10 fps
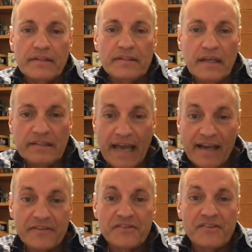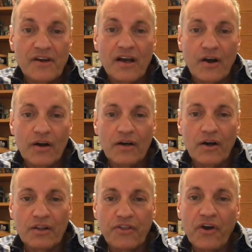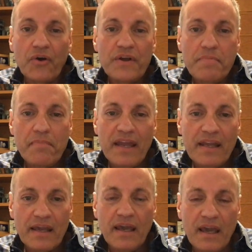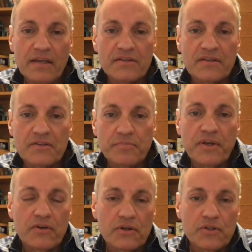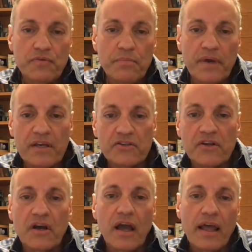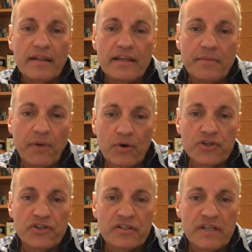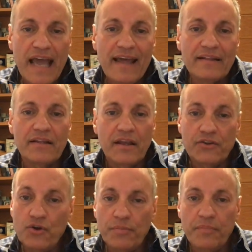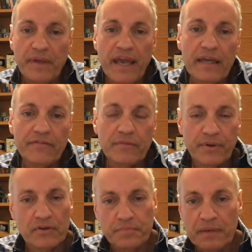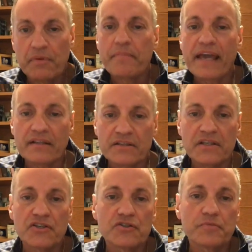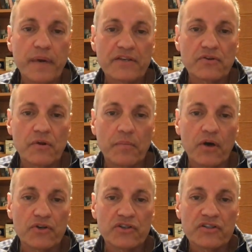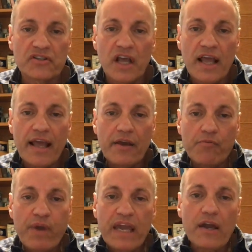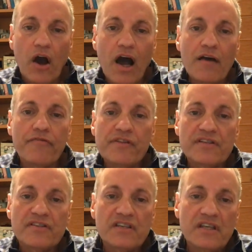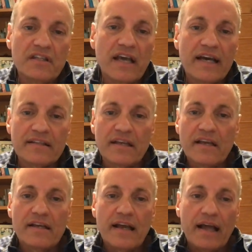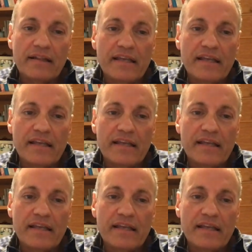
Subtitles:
Yes, although in many cases, because we measure the emotions and human behavior, because people make decisions based on emotions, we often see that the